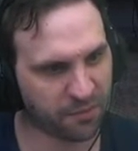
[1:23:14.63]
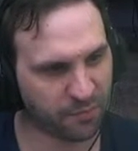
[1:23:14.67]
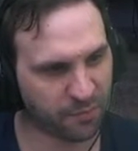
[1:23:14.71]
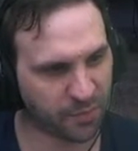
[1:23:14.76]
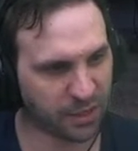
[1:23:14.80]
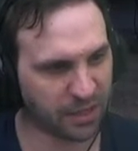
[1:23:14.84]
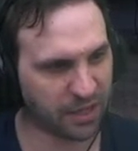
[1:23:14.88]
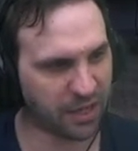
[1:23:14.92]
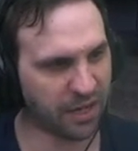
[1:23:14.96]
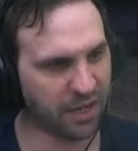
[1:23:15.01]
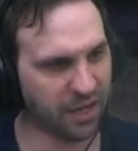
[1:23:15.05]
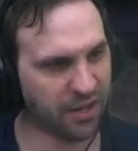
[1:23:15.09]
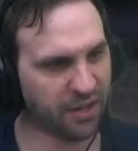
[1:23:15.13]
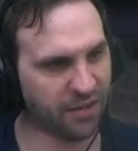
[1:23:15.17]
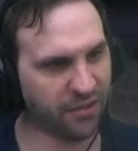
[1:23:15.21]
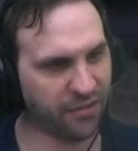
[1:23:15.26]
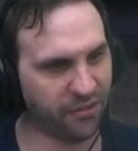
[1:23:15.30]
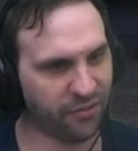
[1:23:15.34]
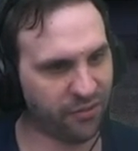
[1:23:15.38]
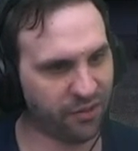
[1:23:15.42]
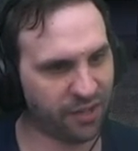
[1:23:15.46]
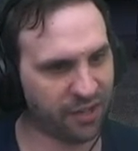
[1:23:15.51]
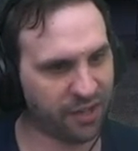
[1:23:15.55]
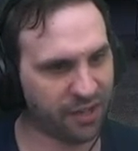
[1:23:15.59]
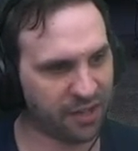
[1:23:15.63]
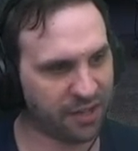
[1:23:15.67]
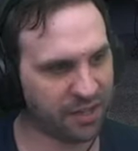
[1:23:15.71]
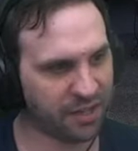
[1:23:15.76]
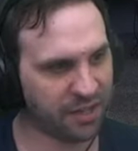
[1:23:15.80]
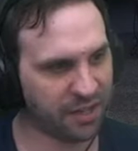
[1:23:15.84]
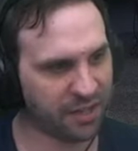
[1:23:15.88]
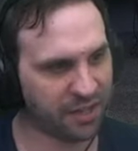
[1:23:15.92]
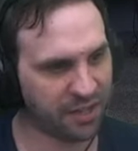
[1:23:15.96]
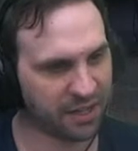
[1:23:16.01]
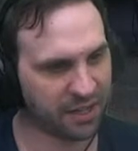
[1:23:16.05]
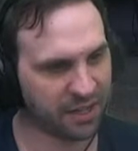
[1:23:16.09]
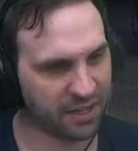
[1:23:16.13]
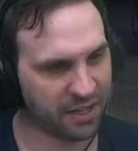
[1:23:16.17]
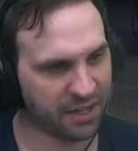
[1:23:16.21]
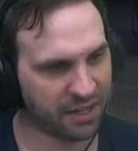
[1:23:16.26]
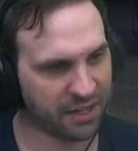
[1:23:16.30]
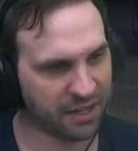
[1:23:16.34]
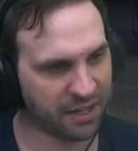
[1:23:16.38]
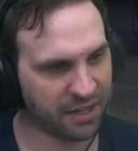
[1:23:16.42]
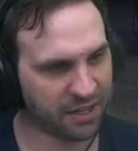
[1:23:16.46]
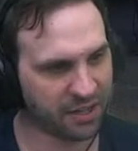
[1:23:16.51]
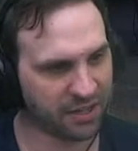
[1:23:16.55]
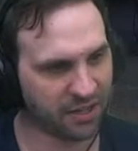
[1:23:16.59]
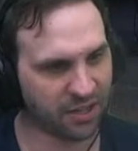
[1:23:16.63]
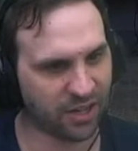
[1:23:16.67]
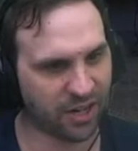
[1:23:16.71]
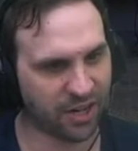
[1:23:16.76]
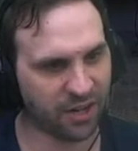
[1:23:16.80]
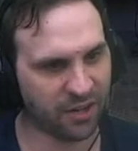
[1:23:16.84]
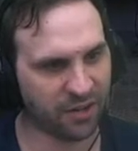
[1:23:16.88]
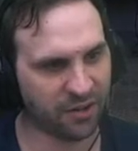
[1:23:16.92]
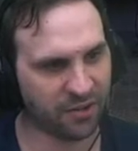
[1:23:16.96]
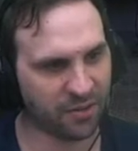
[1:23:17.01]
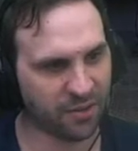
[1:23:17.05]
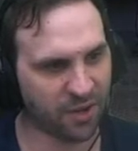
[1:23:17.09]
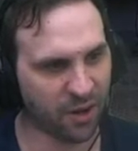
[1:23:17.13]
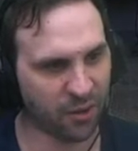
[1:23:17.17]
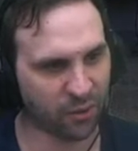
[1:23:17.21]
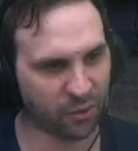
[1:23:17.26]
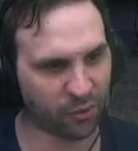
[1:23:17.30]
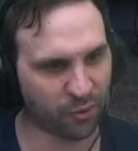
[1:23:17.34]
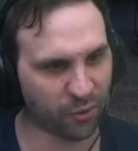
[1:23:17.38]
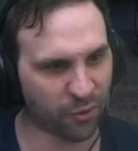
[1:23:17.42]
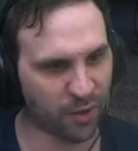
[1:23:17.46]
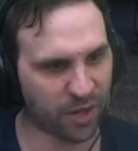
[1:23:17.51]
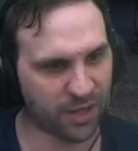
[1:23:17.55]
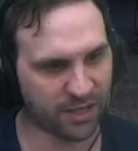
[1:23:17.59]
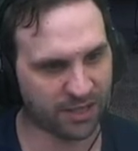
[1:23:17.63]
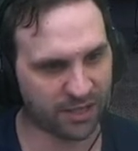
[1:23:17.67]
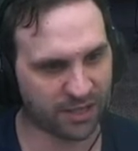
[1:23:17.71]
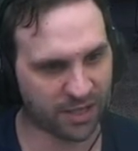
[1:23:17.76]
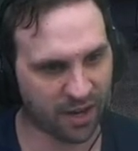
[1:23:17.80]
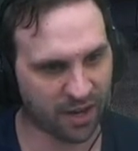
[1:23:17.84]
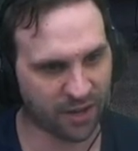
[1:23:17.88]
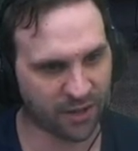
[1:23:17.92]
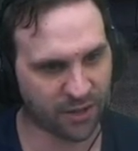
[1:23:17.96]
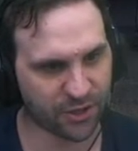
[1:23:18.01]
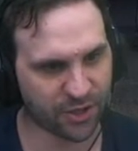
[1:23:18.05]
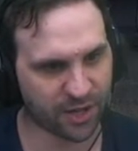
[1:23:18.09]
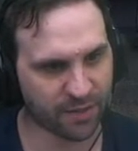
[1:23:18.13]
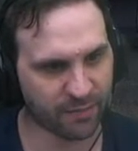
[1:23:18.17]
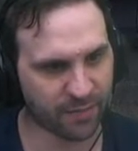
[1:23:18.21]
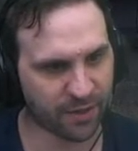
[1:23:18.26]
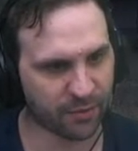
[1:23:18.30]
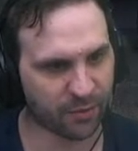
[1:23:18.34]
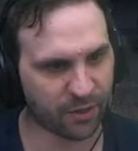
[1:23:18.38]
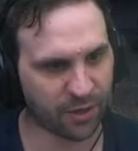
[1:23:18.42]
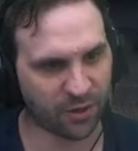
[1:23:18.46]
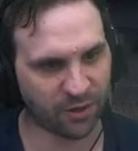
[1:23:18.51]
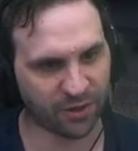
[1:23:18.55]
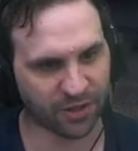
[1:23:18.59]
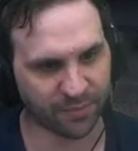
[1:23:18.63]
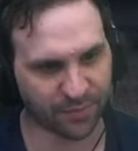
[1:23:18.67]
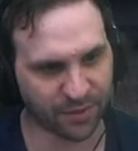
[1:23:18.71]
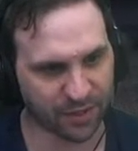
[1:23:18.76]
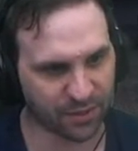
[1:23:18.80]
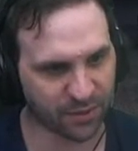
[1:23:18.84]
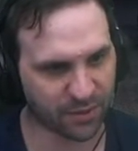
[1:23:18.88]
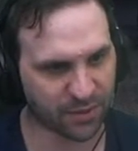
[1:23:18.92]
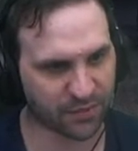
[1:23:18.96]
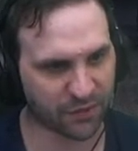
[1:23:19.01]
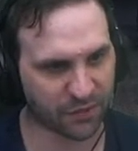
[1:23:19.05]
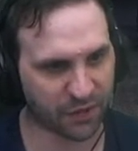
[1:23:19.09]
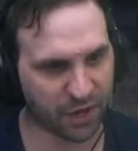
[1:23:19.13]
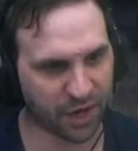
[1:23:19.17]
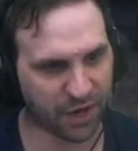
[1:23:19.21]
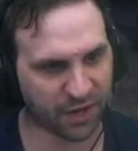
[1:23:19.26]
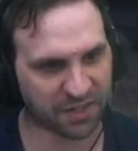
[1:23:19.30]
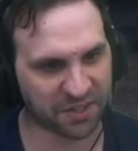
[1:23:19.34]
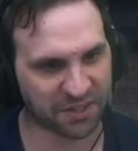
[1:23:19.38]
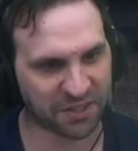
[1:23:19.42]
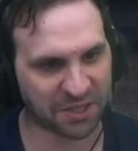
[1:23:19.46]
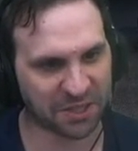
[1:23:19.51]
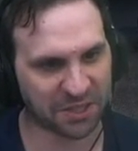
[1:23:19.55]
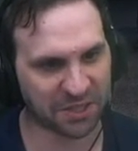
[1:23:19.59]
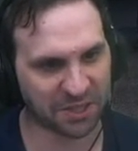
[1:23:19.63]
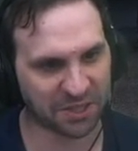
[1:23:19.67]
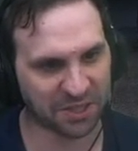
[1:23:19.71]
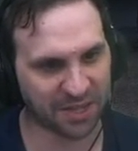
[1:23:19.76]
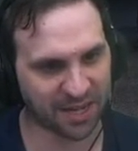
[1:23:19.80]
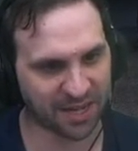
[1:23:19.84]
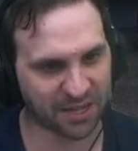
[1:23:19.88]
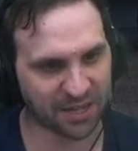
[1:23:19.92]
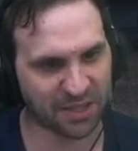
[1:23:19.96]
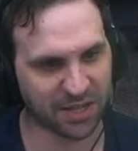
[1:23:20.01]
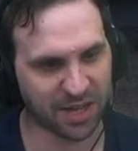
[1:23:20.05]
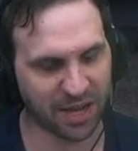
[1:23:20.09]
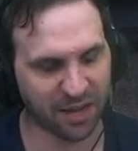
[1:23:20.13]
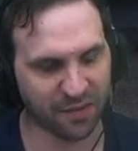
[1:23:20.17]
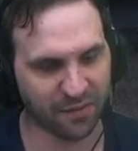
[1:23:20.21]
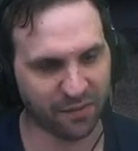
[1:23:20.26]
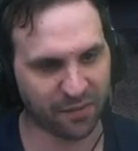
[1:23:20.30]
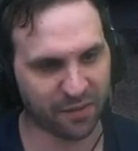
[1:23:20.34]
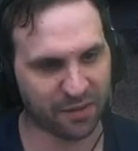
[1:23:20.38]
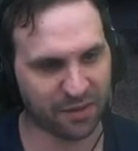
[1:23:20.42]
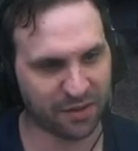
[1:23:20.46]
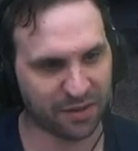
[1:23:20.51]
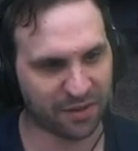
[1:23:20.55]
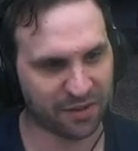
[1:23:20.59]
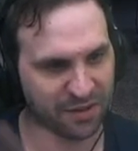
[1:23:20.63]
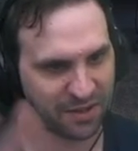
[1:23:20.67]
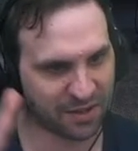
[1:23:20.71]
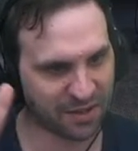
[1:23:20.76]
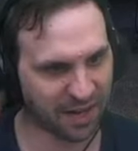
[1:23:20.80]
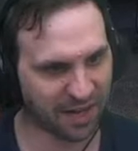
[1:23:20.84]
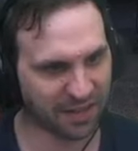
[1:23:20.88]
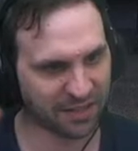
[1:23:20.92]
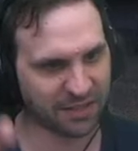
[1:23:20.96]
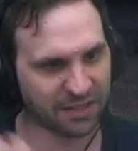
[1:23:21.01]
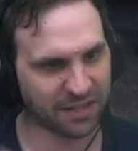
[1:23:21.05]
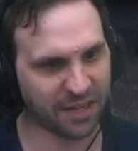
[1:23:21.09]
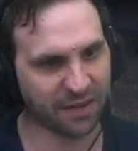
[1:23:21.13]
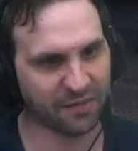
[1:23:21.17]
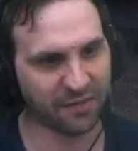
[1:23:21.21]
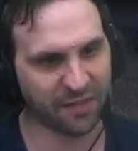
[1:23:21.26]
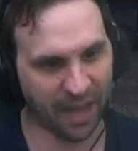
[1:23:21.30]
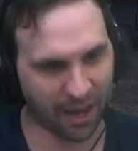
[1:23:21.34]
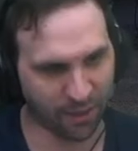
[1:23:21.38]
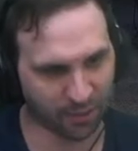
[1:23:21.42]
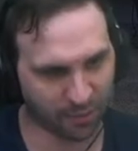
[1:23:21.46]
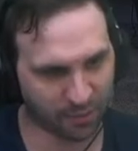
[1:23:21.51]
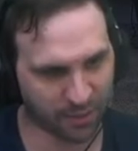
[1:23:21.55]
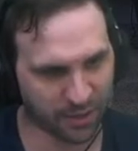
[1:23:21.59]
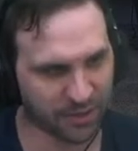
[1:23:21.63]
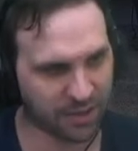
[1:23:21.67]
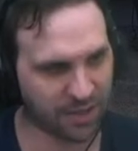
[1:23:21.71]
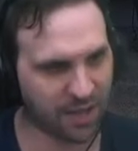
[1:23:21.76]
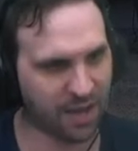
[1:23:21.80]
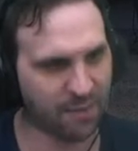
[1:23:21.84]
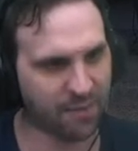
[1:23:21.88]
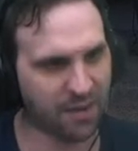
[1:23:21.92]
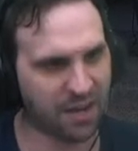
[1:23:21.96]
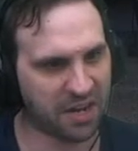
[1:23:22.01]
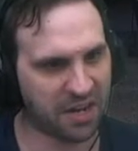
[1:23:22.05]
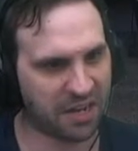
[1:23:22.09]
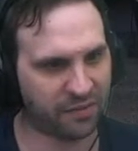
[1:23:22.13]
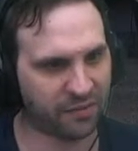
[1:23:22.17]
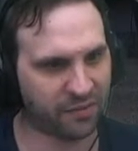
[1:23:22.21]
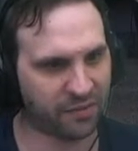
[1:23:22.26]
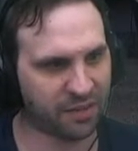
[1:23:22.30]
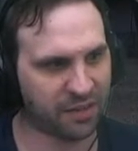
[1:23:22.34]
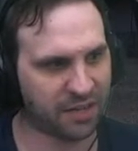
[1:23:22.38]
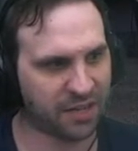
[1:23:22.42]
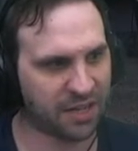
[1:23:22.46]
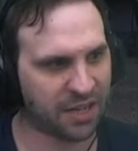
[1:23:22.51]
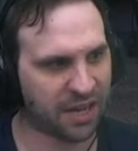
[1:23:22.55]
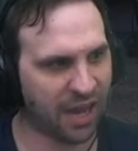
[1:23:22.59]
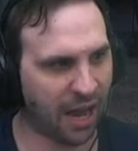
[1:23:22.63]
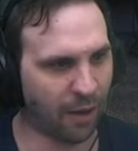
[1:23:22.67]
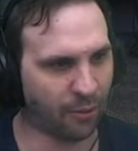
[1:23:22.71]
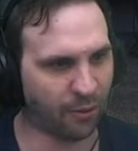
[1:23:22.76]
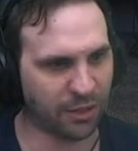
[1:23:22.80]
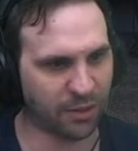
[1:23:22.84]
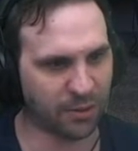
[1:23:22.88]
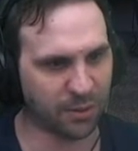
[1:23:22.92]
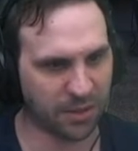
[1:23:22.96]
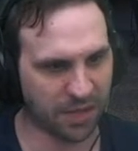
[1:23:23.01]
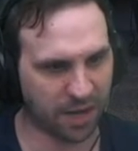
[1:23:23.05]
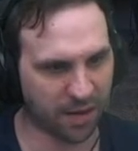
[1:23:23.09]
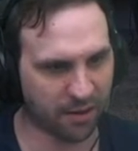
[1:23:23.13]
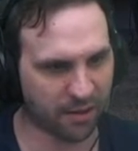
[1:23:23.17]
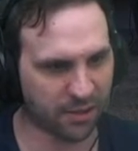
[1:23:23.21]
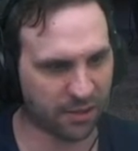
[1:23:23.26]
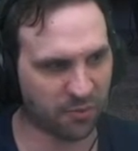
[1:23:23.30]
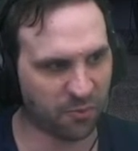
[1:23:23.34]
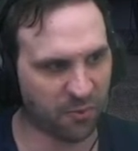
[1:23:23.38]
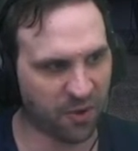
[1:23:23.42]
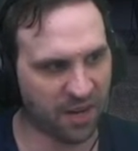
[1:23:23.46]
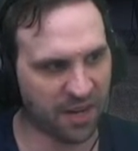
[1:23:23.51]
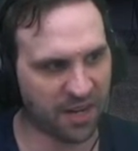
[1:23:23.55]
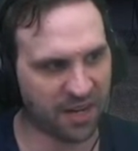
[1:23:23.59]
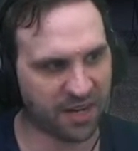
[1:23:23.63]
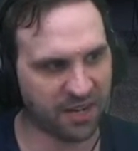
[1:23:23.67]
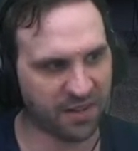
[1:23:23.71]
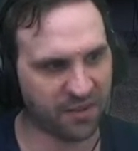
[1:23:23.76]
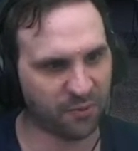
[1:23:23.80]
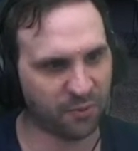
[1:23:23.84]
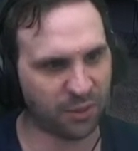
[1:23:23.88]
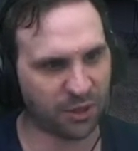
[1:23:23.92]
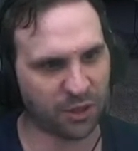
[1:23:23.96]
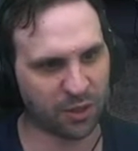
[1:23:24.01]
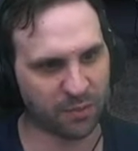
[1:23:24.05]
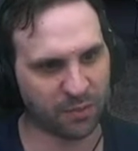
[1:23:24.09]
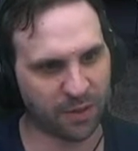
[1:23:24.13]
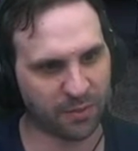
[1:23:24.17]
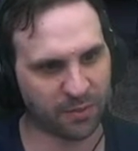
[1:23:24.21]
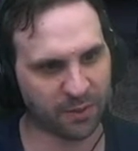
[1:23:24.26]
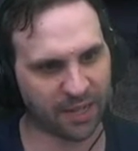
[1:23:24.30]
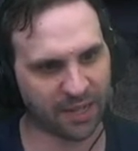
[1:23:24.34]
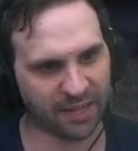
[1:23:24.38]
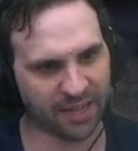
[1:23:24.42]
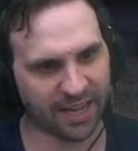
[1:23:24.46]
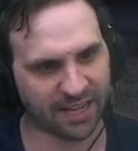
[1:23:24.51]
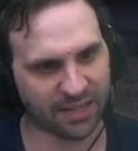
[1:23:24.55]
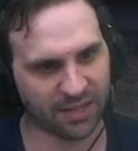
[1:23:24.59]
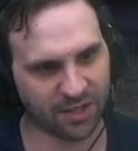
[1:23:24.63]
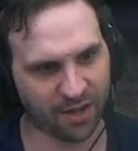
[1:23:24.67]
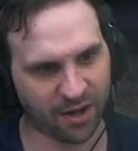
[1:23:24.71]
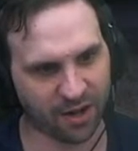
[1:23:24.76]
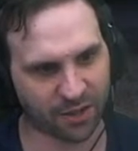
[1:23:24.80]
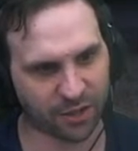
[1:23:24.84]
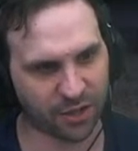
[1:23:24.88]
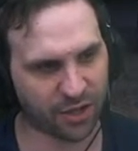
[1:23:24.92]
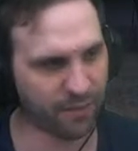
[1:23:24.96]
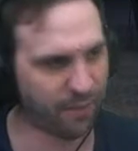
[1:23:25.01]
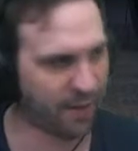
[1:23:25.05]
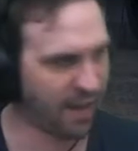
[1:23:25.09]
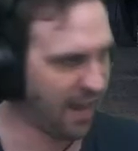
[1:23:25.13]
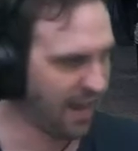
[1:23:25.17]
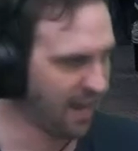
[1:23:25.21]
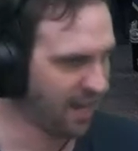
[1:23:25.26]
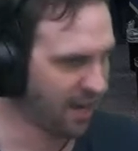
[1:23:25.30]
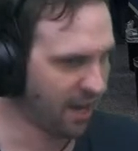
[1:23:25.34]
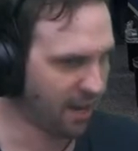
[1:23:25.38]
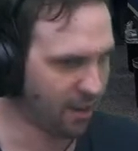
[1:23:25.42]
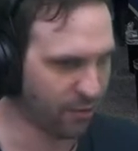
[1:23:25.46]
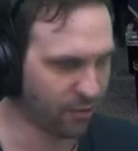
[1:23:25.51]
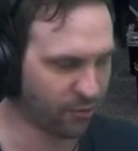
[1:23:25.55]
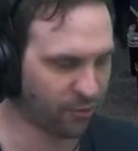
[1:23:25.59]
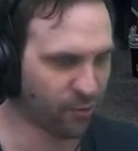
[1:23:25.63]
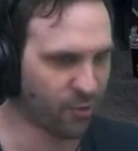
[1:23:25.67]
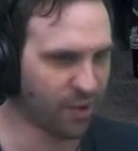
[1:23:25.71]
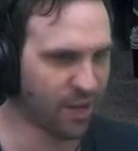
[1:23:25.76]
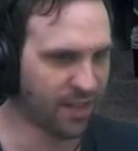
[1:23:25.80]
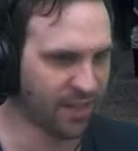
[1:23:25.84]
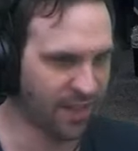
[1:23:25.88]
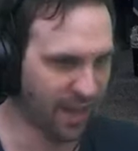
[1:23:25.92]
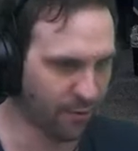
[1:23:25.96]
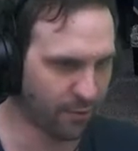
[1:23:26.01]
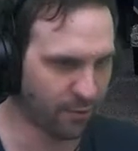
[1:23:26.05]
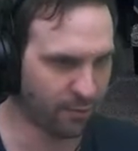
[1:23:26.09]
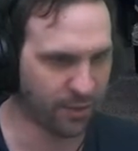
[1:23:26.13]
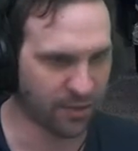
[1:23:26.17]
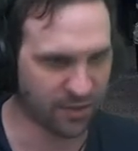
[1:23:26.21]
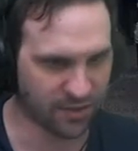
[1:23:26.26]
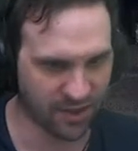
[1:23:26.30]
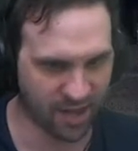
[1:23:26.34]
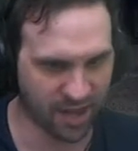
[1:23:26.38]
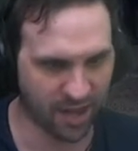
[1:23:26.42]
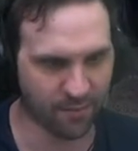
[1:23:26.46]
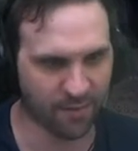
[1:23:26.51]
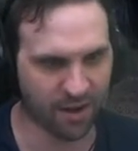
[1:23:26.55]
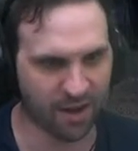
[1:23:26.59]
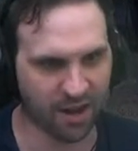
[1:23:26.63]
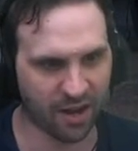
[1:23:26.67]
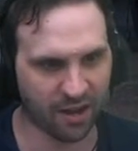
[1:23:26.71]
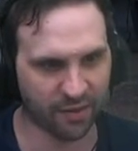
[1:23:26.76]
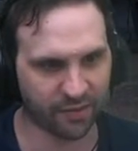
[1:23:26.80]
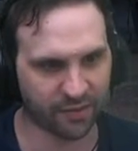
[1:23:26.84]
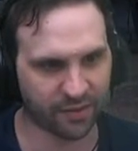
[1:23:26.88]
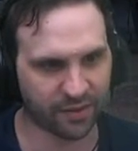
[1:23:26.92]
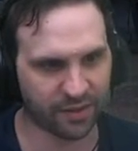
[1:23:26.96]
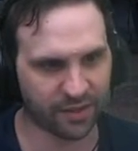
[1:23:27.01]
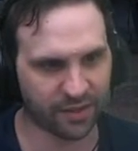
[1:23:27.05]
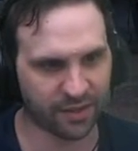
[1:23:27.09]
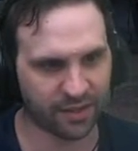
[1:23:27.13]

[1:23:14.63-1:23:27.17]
Because, you know, no crew on Starship. It would only be used for cargo because it's not safe. Not safe. That would piss them off. I would use Ares 1, which the people that like Starship hate Ares 1. That would piss them off.